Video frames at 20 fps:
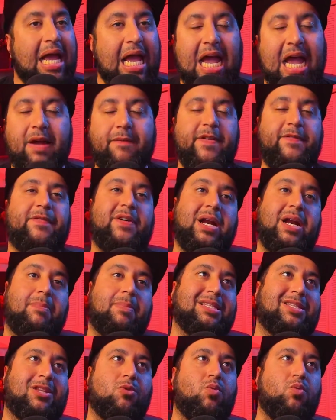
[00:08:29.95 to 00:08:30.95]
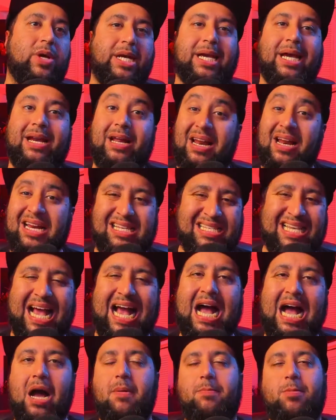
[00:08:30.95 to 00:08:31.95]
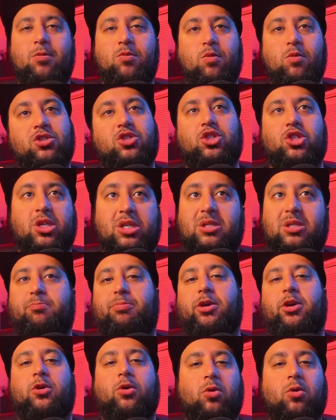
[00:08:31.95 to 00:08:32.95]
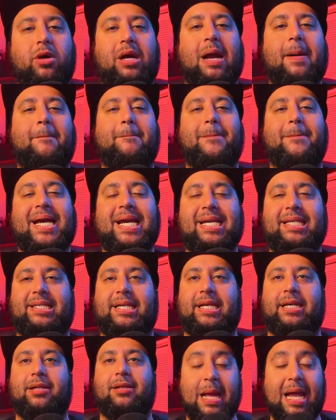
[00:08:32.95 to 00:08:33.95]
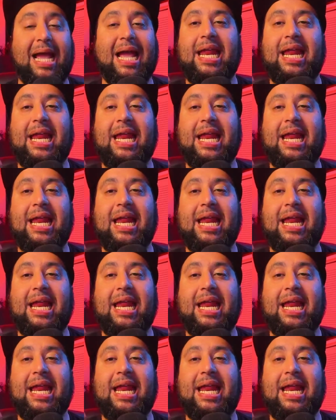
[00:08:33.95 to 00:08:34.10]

Everything about The Weeknd and his album was just pure amazing.